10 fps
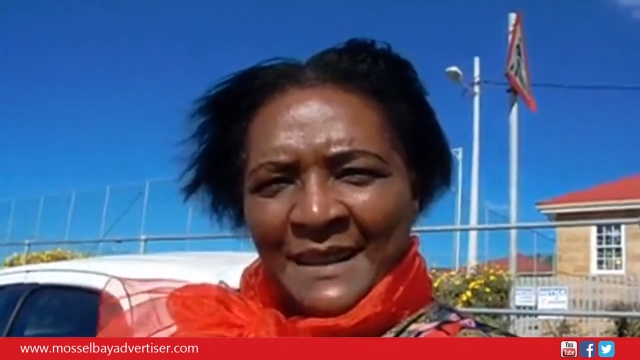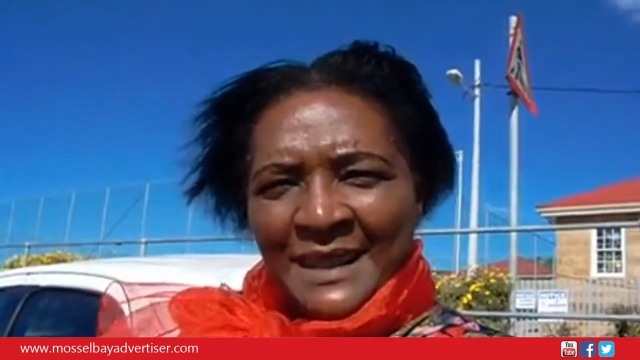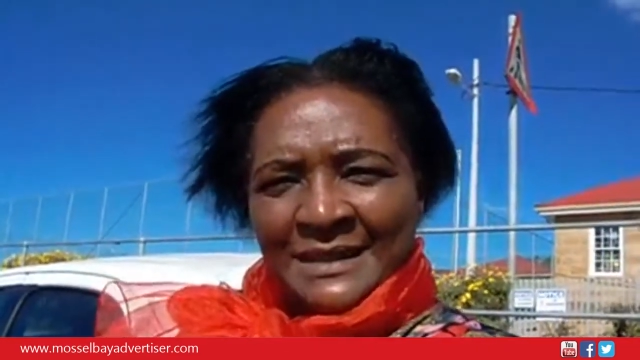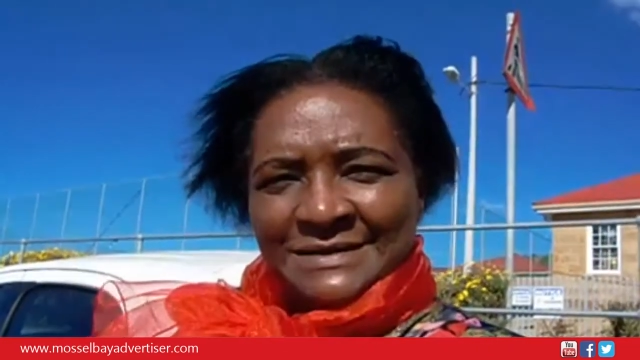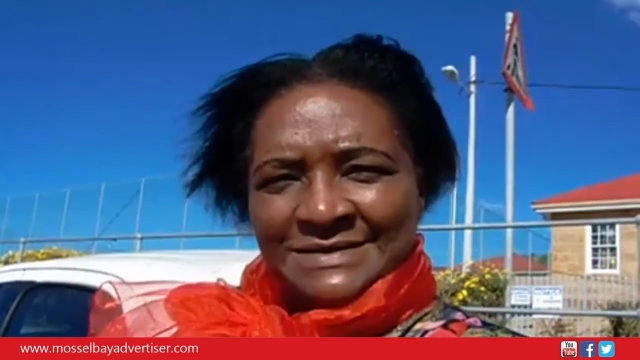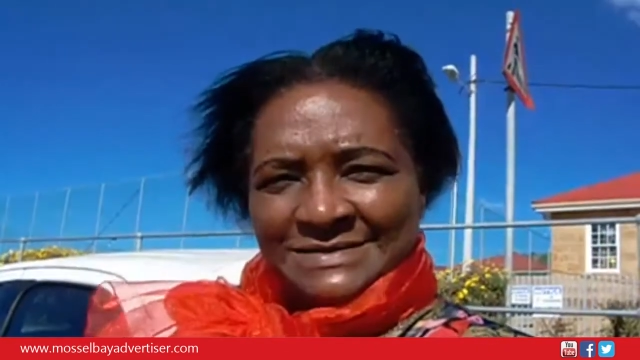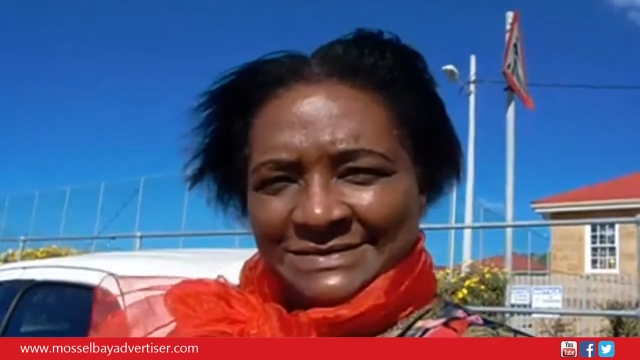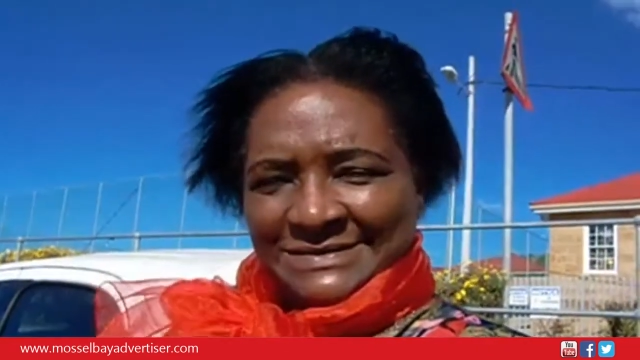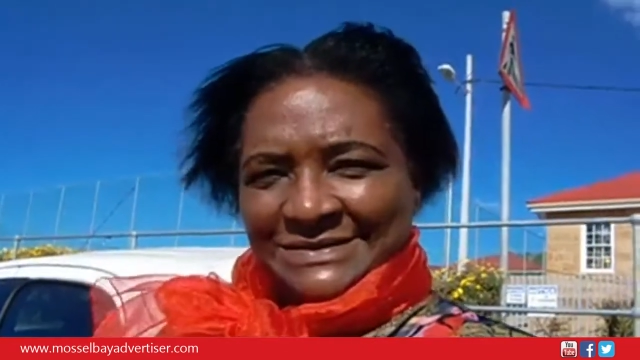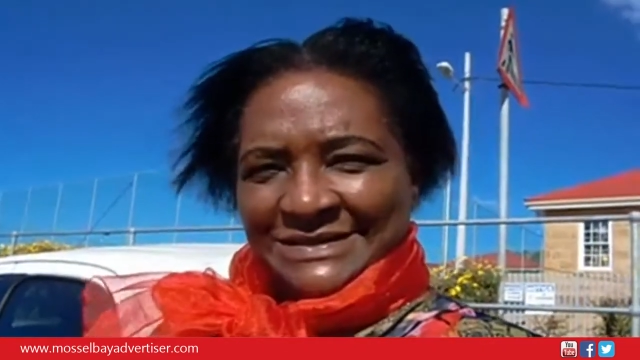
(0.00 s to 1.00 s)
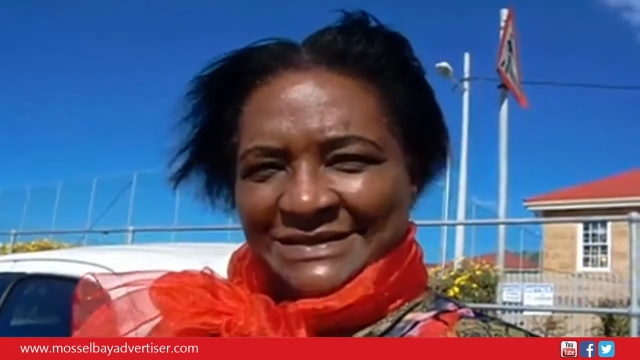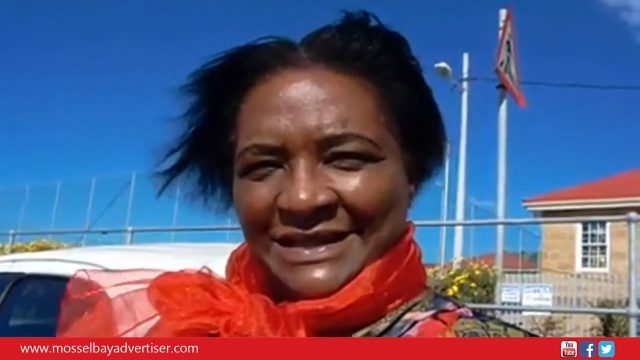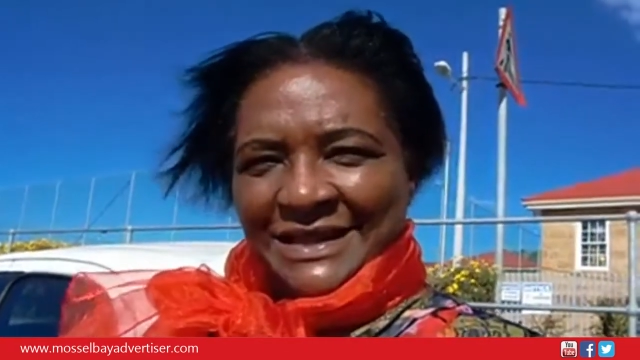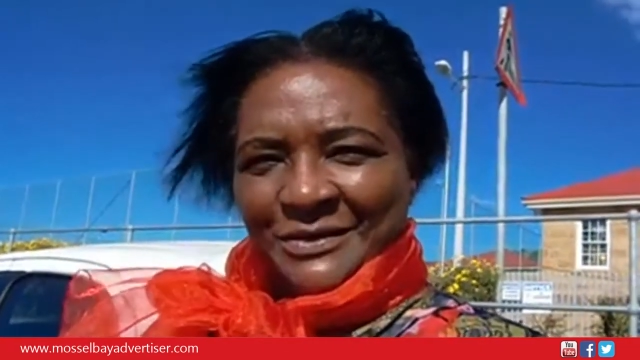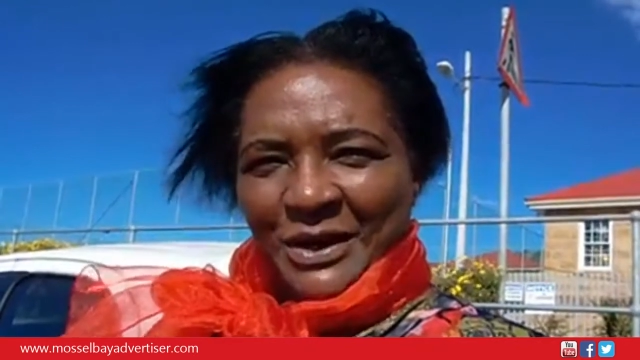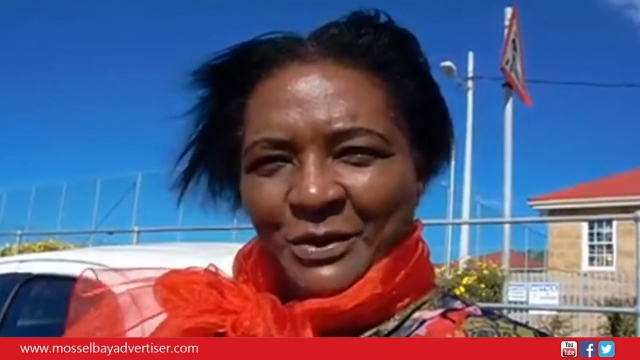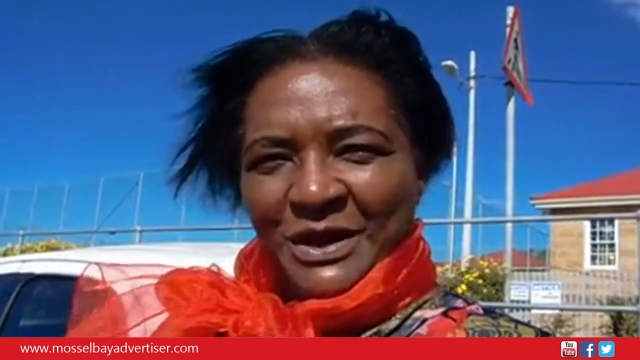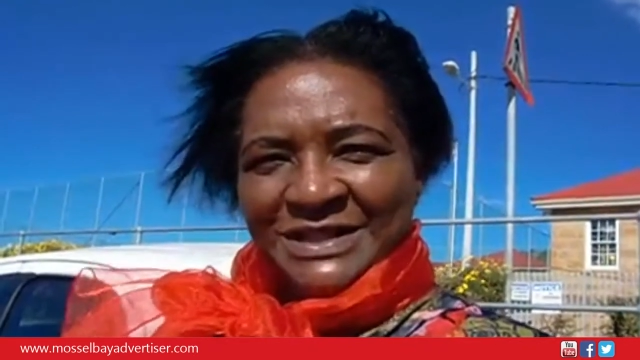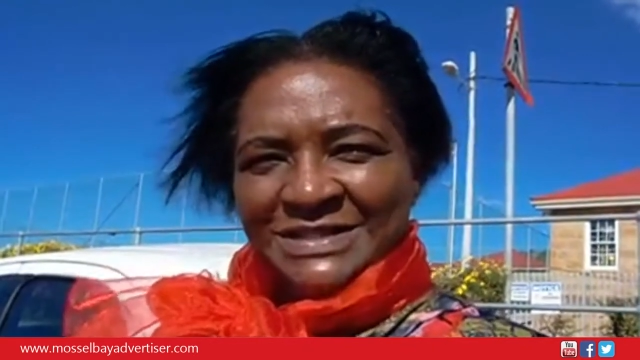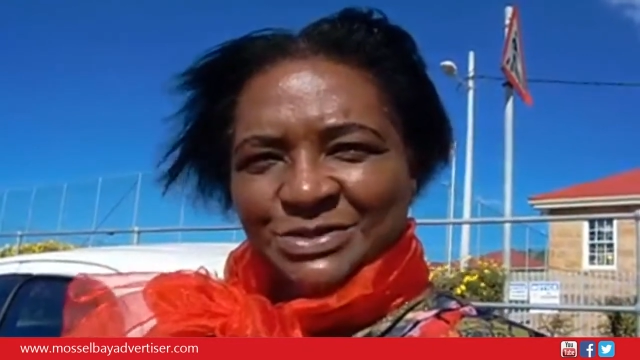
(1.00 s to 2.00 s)
and I, I
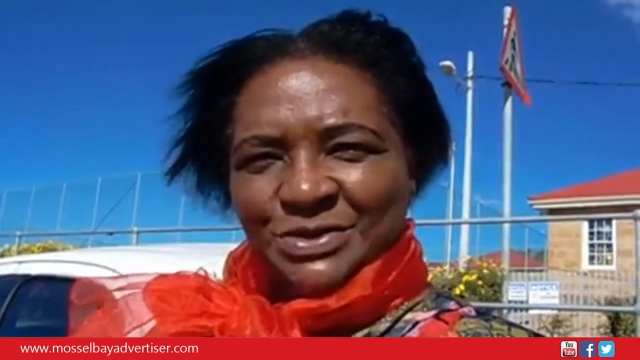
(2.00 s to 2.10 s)
want